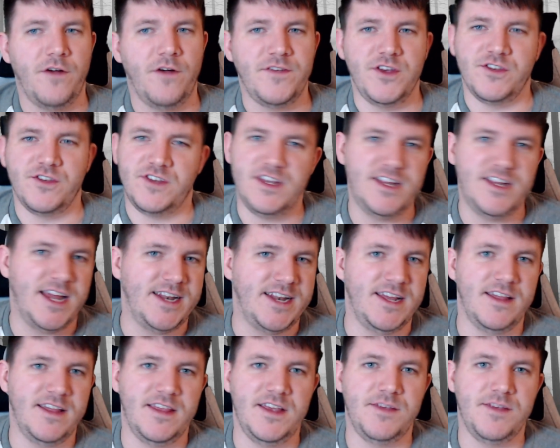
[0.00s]
Have you seen
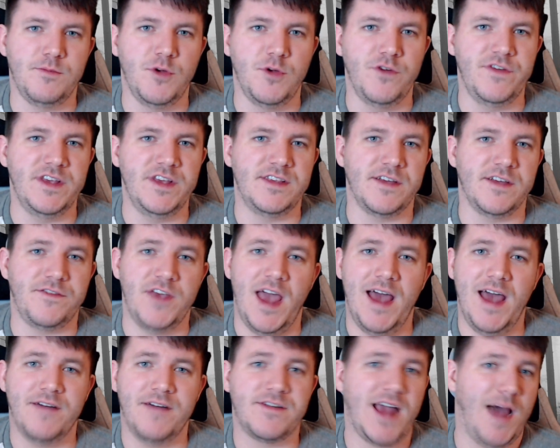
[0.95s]
any of these movies? If you
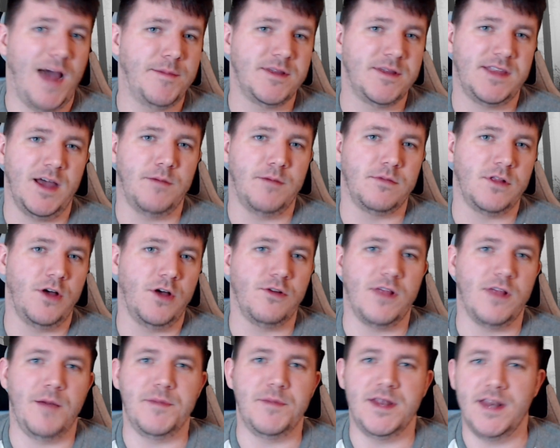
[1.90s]
have, comment down below.
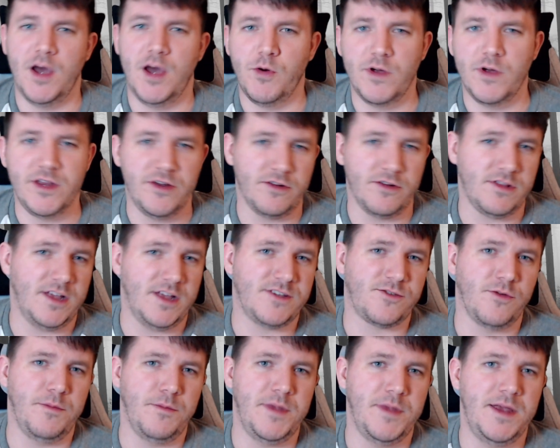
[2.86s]
Let me know what your
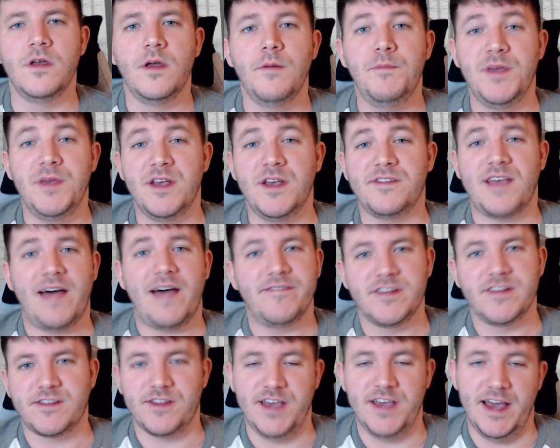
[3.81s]
list would be. Because
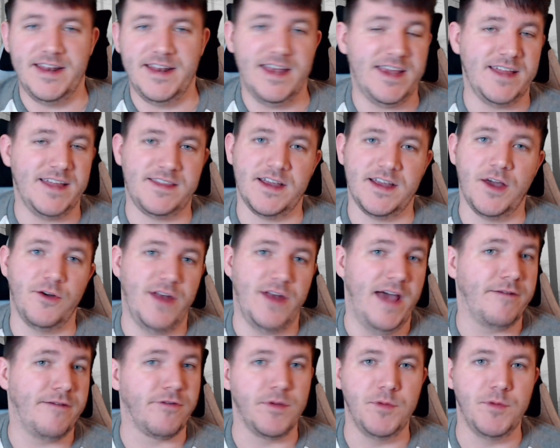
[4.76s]
obviously, I didn't get to go to
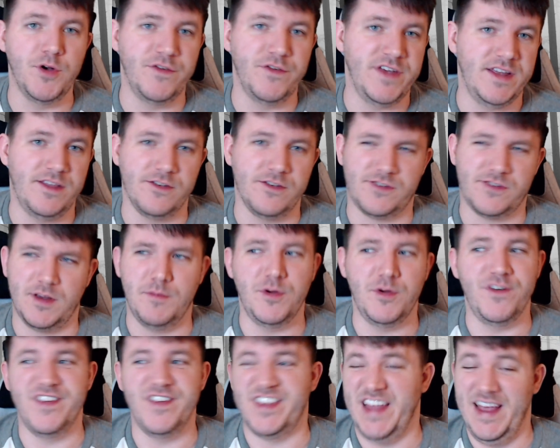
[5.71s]
every movie. There's some
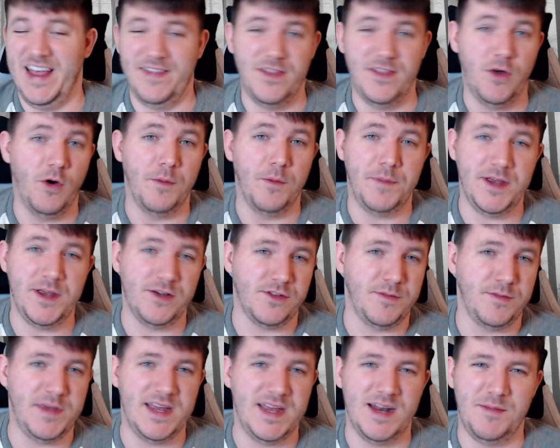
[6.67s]
movies that had no appeal
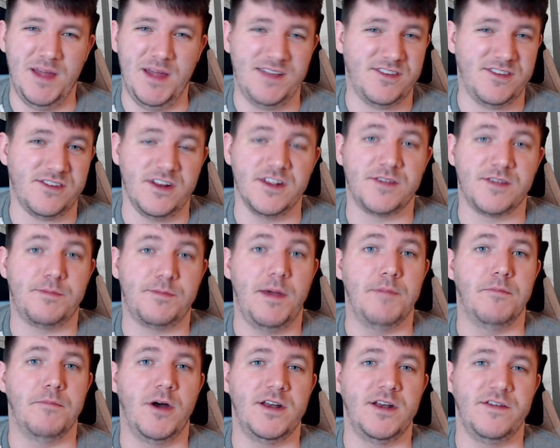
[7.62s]
to me, and I'm not just going to
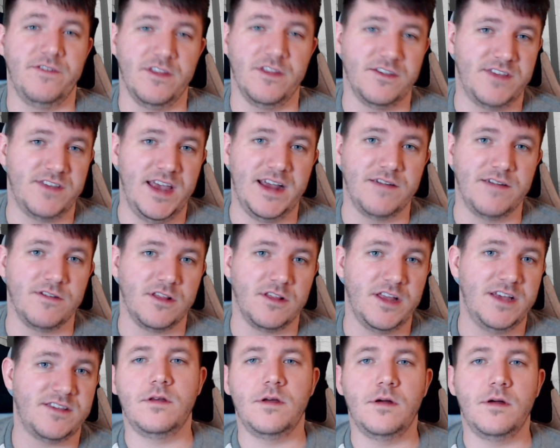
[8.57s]
spend money for the sake of a
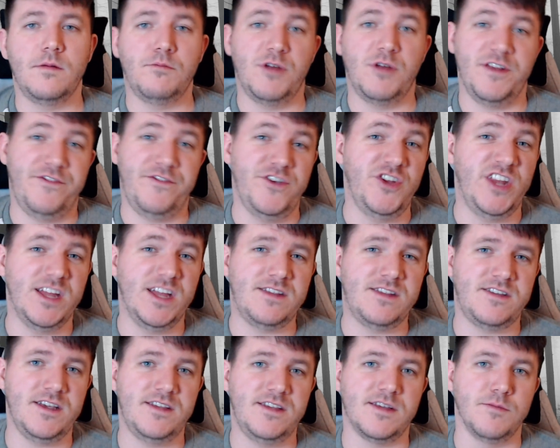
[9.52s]
list. But if you did
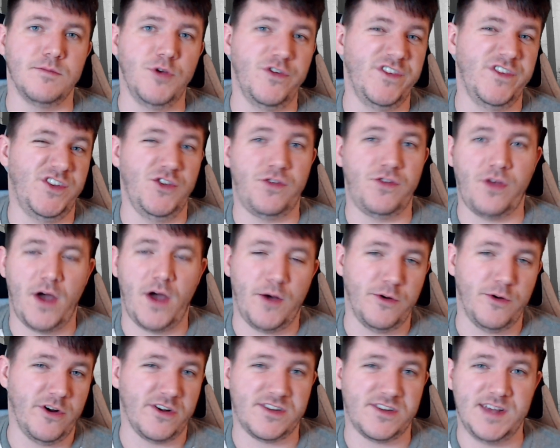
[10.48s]
see some movies you thought
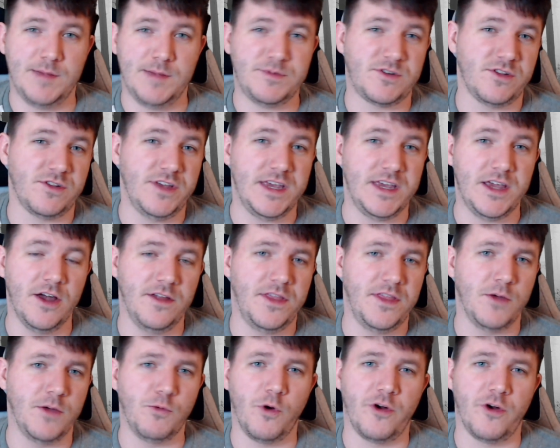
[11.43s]
were exceptionally good
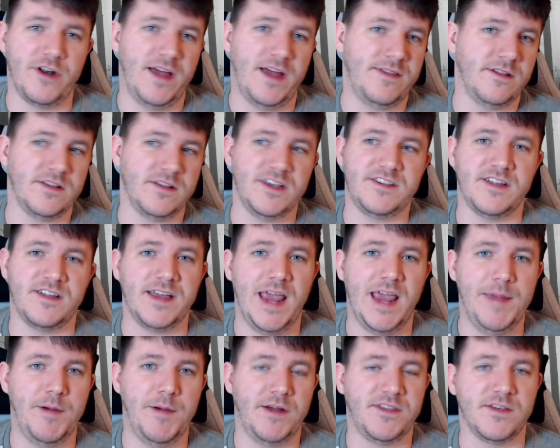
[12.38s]
that weren't on the list that
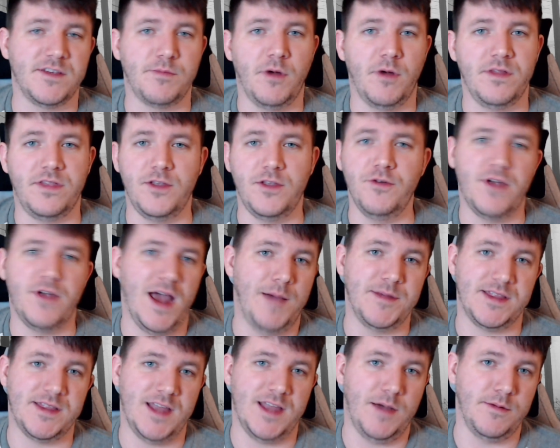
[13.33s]
came out this month, do
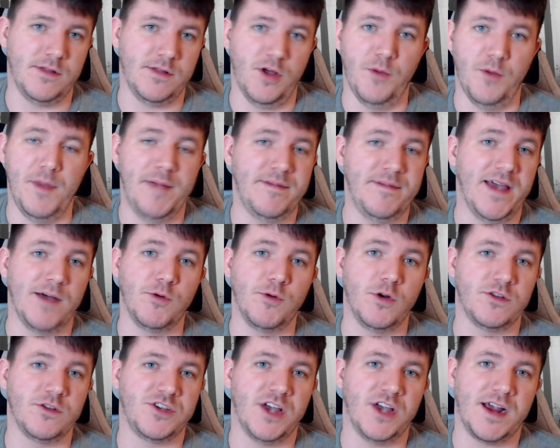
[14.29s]
comment down below. Maybe I
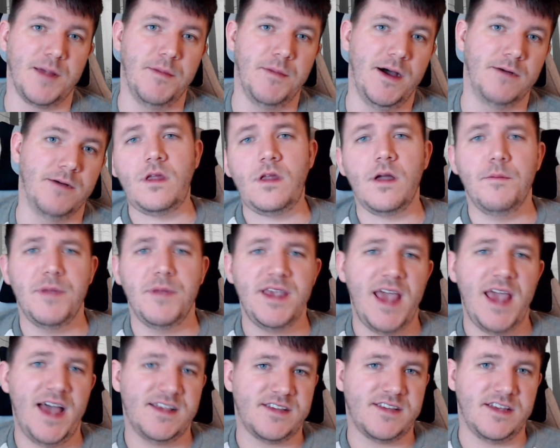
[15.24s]
will check them out. But
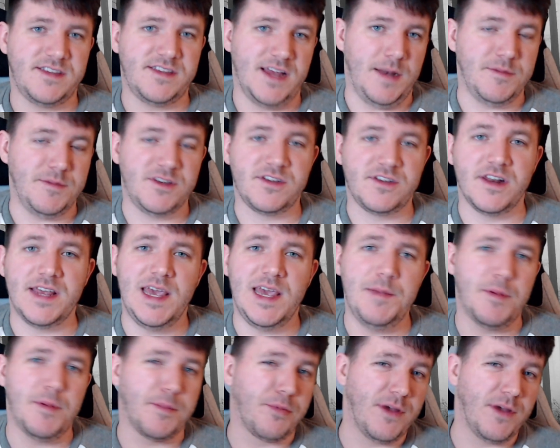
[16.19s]
yeah, as I said, I'm just going to
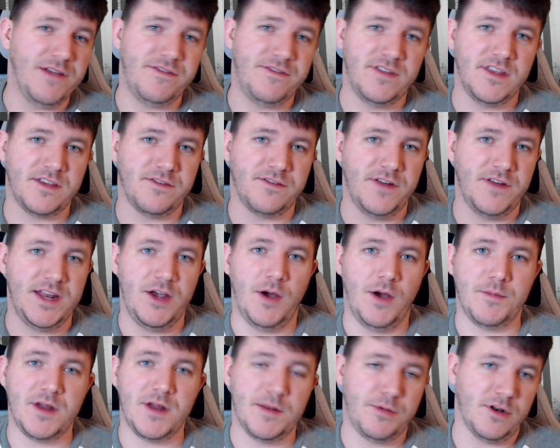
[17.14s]
keep it brief in this video.
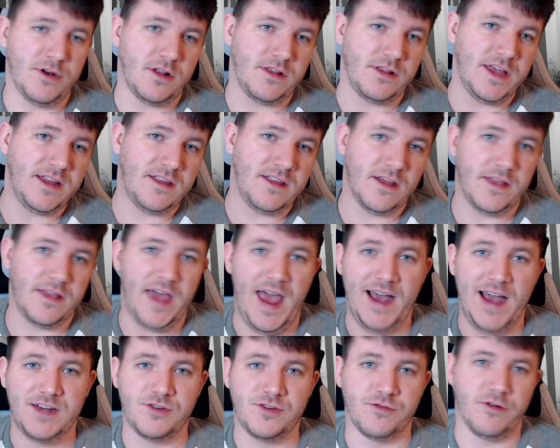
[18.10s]
I'm going to put a link to the
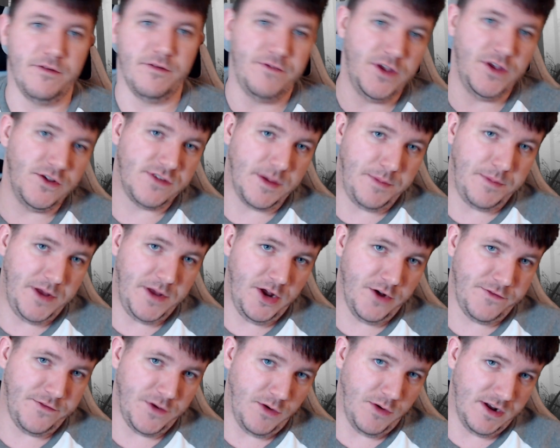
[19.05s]
actual reviews up
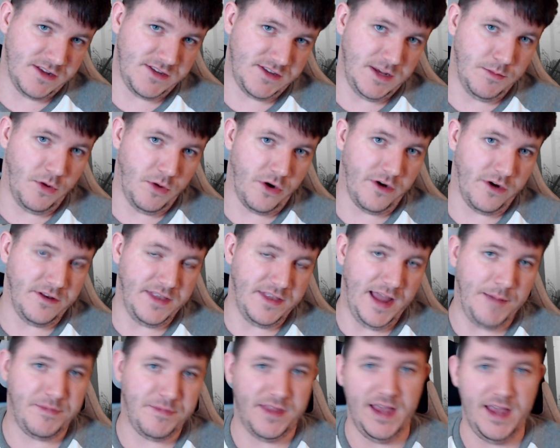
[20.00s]
here if you want to see more in
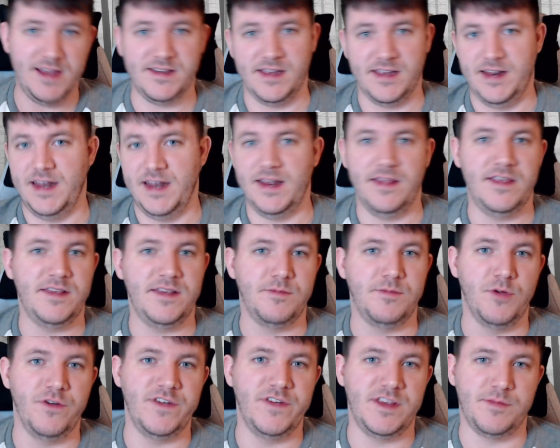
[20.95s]
depth takes on any of these
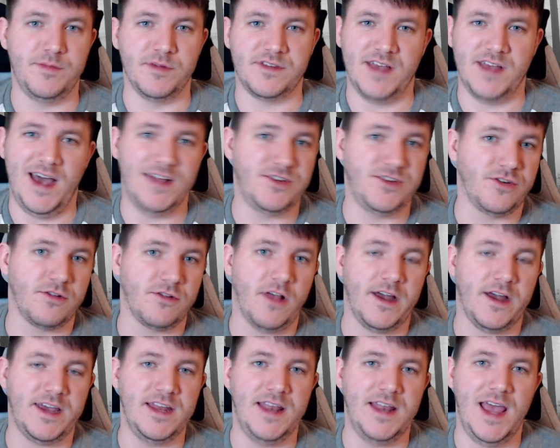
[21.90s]
movies besides your
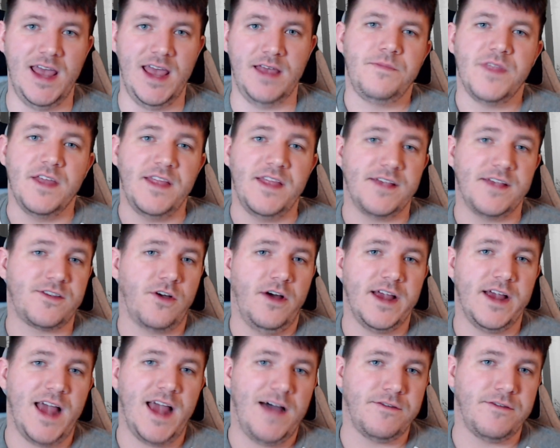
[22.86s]
lucky day. And that's all
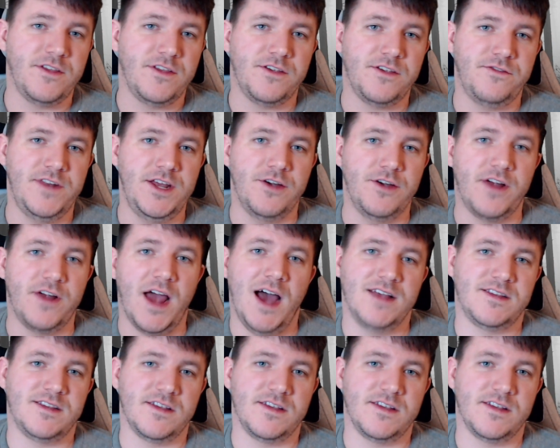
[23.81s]
I got for this video, guys.